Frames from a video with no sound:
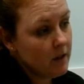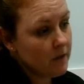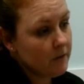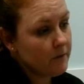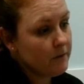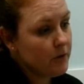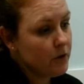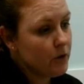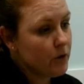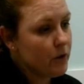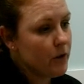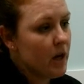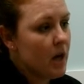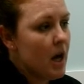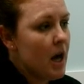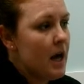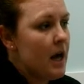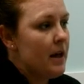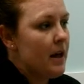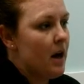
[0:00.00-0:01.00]
food.
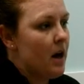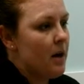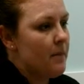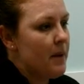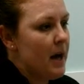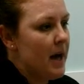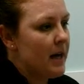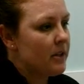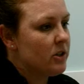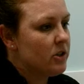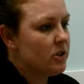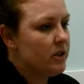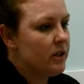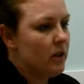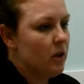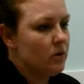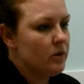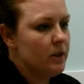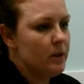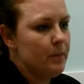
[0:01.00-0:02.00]

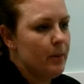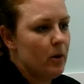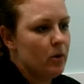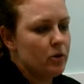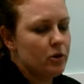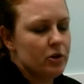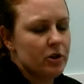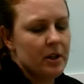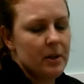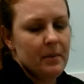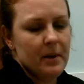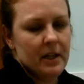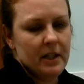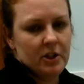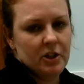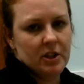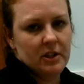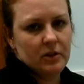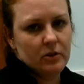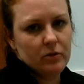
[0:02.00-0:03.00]
Actually, only poultry and
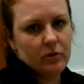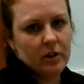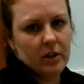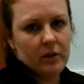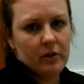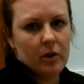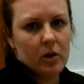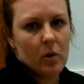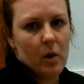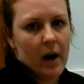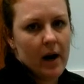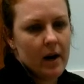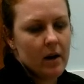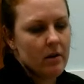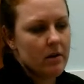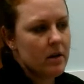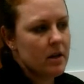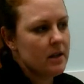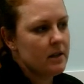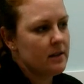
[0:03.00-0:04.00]
pigeons really
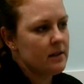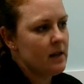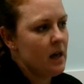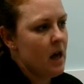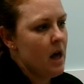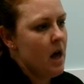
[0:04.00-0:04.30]
require this.